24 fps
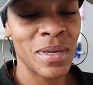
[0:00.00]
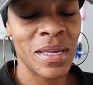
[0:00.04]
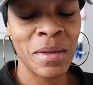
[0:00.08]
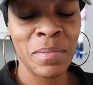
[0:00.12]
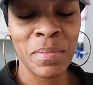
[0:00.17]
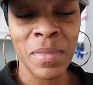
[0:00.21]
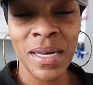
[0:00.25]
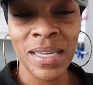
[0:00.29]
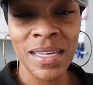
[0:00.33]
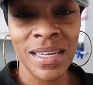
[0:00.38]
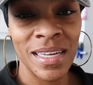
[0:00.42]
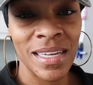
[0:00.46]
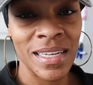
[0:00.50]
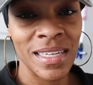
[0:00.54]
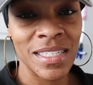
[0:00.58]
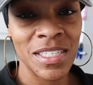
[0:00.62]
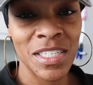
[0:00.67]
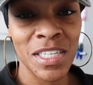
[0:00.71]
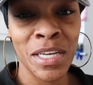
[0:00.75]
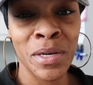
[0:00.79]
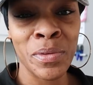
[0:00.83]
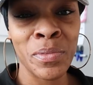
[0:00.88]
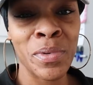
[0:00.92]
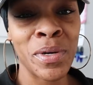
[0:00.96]
eat my
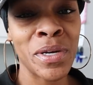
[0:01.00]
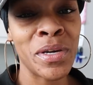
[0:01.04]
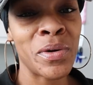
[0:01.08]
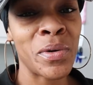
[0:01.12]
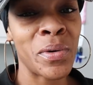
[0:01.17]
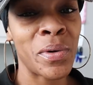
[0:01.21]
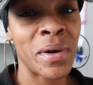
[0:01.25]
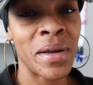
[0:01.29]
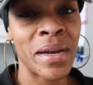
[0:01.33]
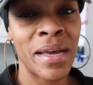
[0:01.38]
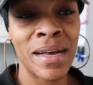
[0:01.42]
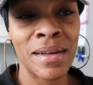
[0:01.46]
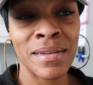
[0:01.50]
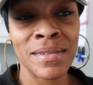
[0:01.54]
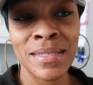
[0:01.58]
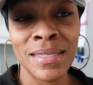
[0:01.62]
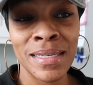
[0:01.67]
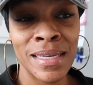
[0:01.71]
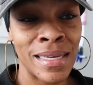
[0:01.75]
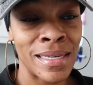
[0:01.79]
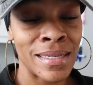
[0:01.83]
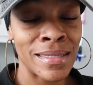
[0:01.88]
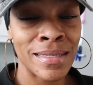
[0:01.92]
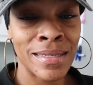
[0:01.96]
lunch and we're going out
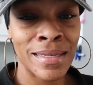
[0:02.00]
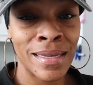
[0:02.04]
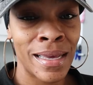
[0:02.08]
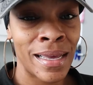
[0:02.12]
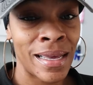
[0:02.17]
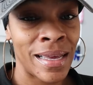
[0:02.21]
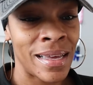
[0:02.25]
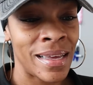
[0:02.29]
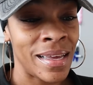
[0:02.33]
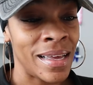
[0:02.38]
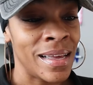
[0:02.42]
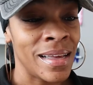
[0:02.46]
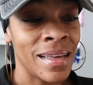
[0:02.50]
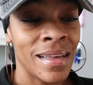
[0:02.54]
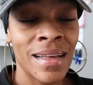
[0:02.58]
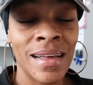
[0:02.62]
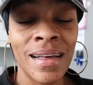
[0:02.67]
to eat today.